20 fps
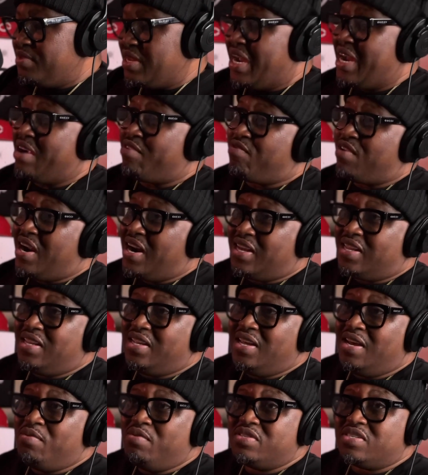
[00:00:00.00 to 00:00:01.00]

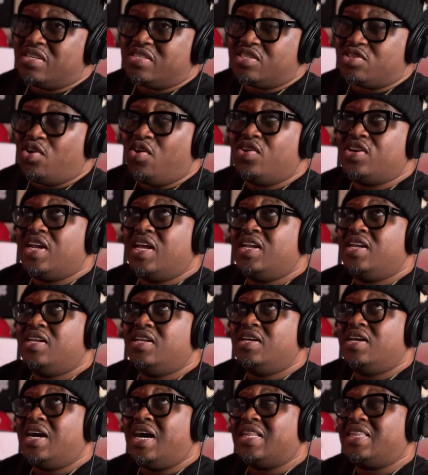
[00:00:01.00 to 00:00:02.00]
Ironically, it was a song that
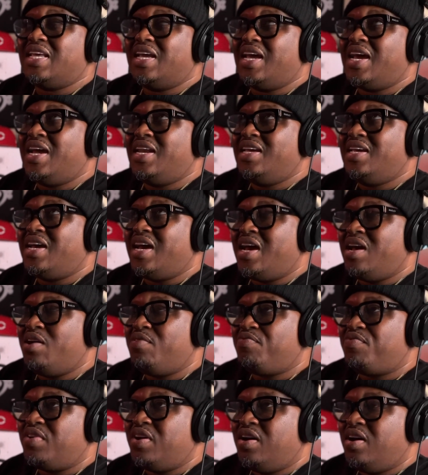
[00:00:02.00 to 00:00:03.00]
I think Eddie had
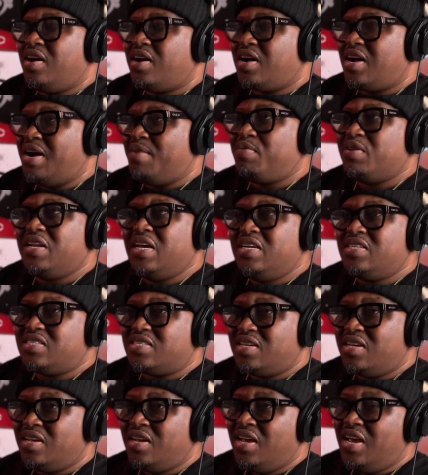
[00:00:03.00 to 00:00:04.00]
for a
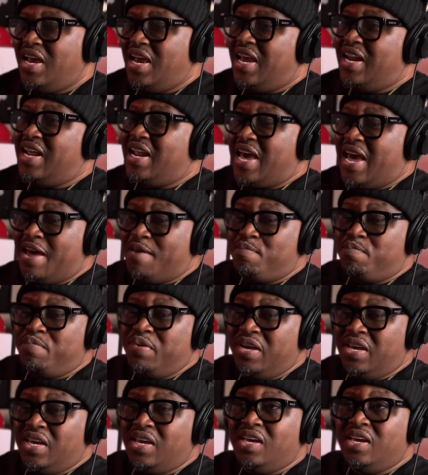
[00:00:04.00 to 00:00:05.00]
compilation, and it had
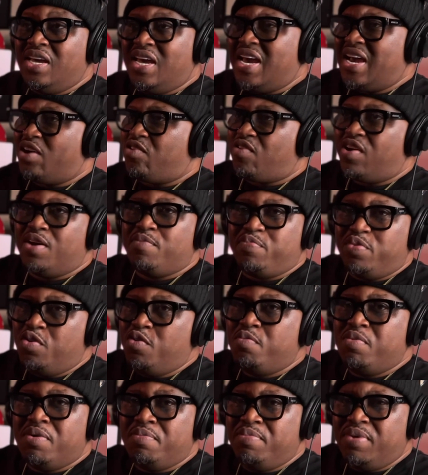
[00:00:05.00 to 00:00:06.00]
Biggie, it had Grand
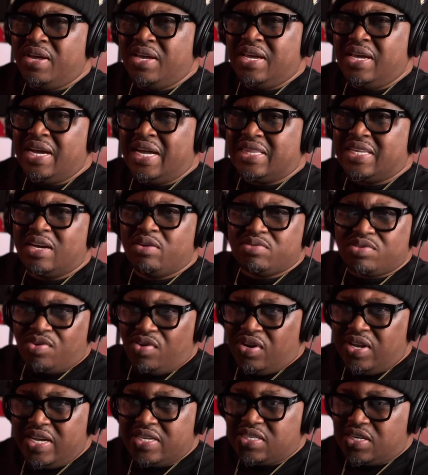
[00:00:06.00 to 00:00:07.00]
Poobah, Biggie. I think it was
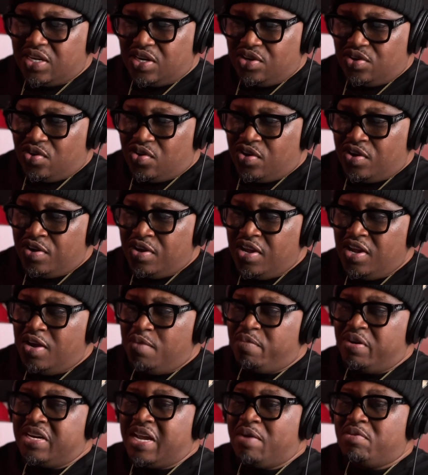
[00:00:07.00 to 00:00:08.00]
called "Let's Get It On."
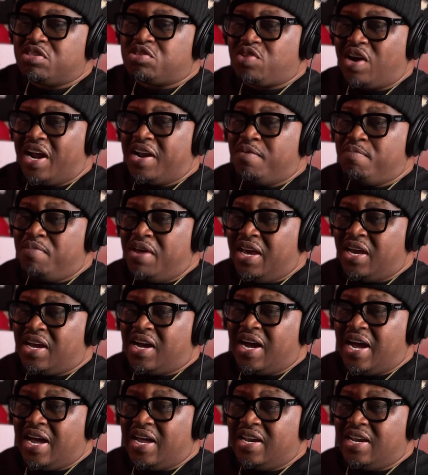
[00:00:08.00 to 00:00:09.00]
But they was trying
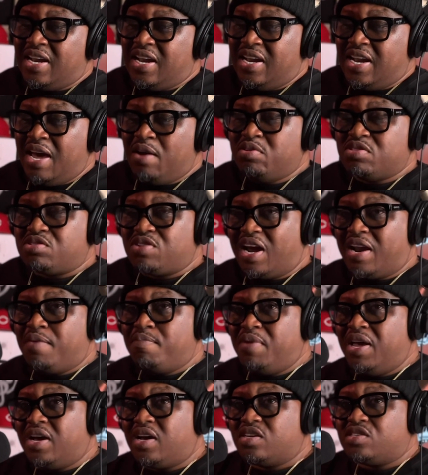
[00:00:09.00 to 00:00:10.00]
to
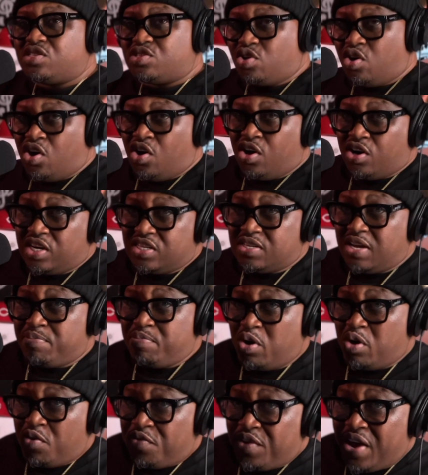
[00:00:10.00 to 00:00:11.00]
make a song because they
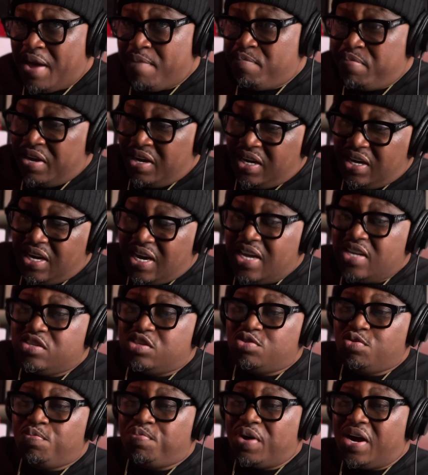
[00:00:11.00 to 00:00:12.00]
both had Biggie and
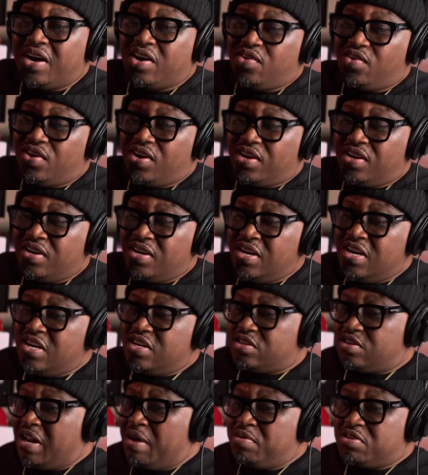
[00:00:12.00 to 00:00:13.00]
Tupac on it.
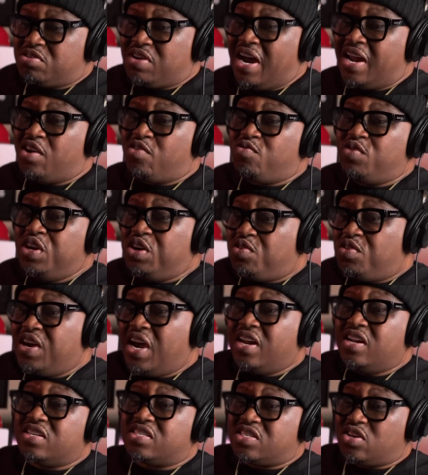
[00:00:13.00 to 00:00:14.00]
So they were trying to
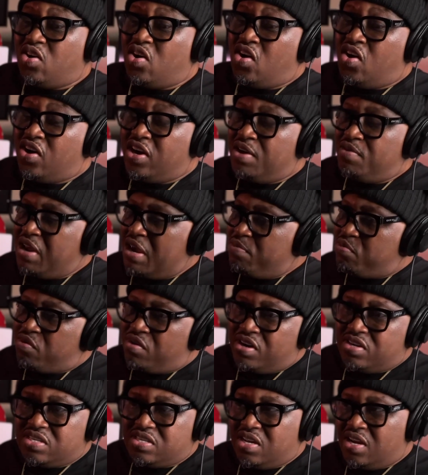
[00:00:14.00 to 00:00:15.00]
recreate a song, and they
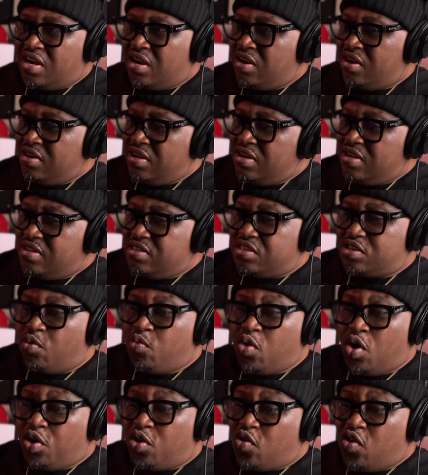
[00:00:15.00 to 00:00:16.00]
brought us there to
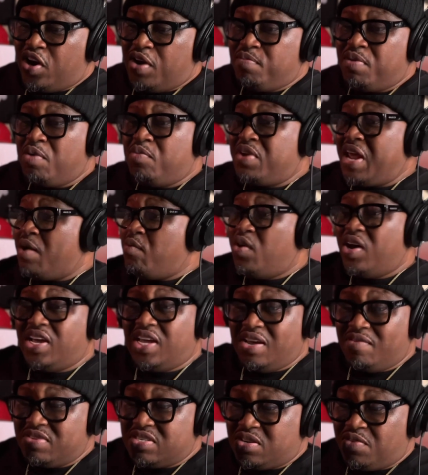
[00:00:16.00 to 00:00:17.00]
work on it, but they wouldn't
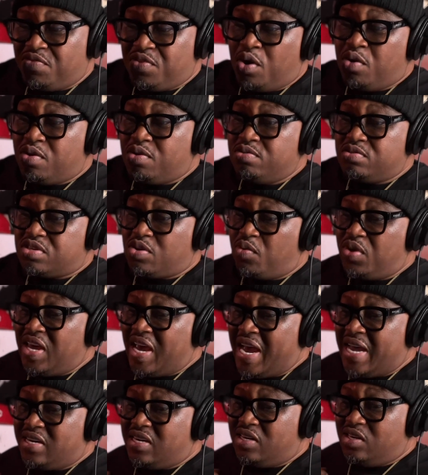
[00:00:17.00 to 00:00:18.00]
give us the vocals, so we
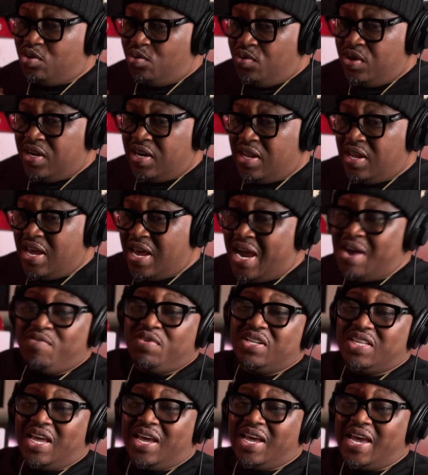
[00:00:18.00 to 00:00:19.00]
had to do
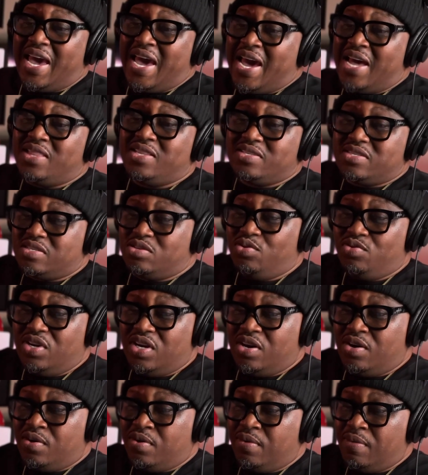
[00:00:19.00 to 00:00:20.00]
everything at the
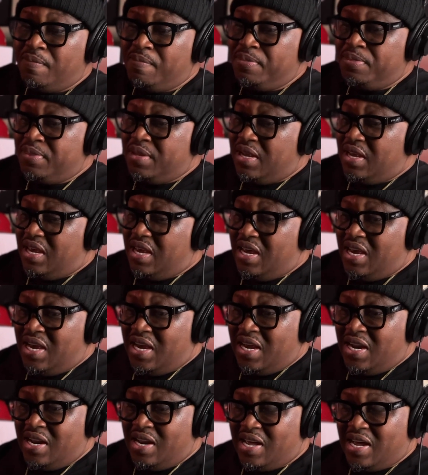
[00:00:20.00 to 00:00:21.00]
studio.
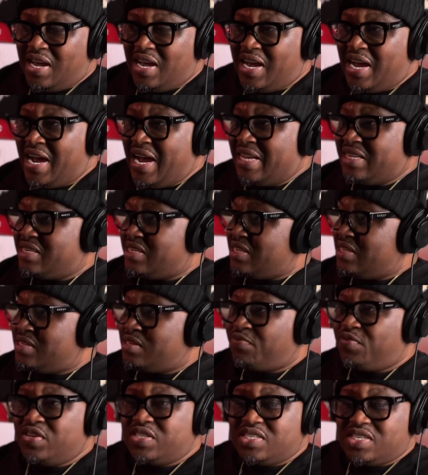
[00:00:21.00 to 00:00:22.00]
And I
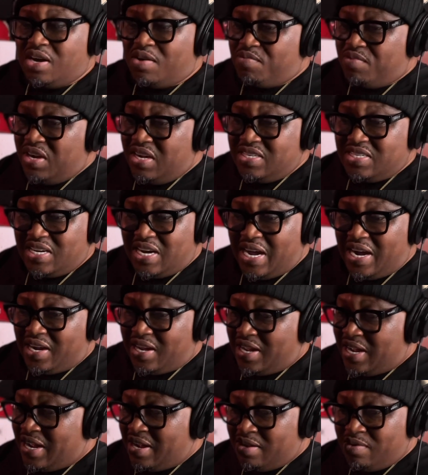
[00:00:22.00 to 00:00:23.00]
just, for some reason, I
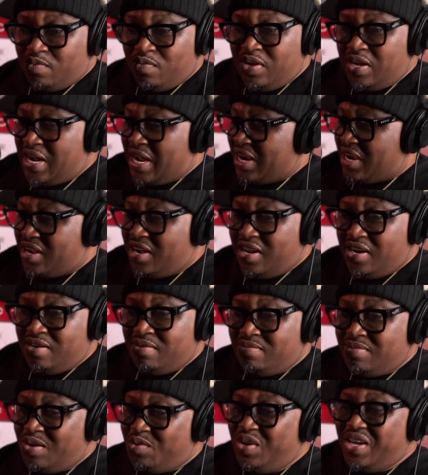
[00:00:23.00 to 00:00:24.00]

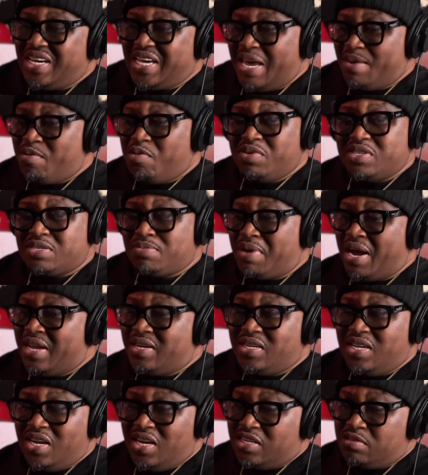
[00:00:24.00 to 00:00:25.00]
couldn't. We came up with some
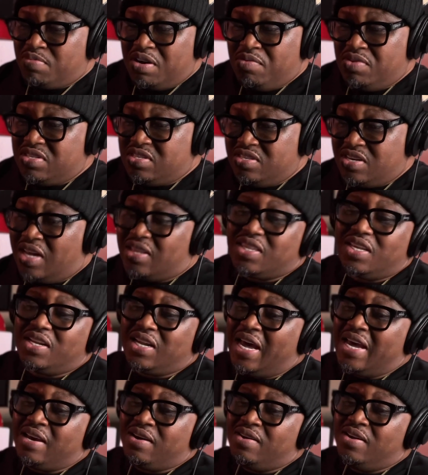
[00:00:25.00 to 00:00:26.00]
ideas, but it was nothing
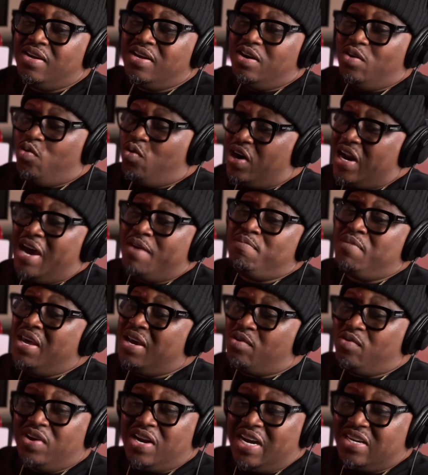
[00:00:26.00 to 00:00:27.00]
like what I
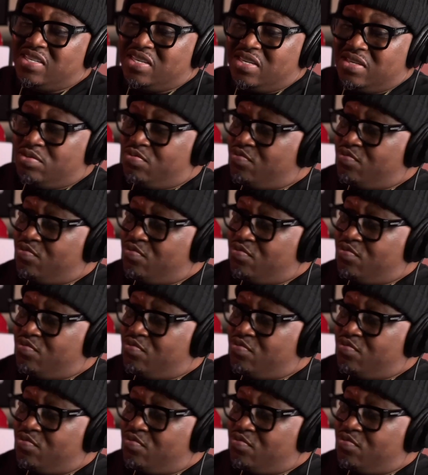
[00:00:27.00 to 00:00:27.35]
make when I just